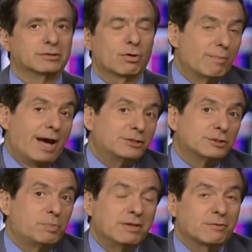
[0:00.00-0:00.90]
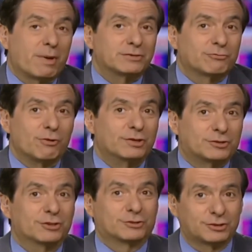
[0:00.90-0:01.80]
So it might just be that the best route is
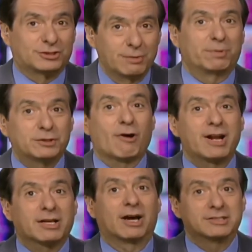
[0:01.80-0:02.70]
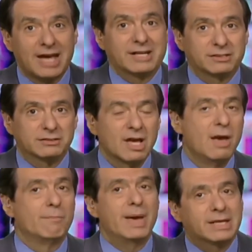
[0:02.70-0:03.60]
just to simply try to cut taxes,
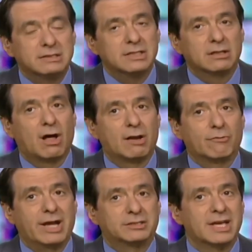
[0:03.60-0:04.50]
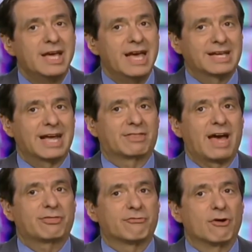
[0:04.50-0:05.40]
make a deal on rates, and get
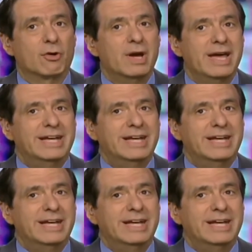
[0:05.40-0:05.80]
that through.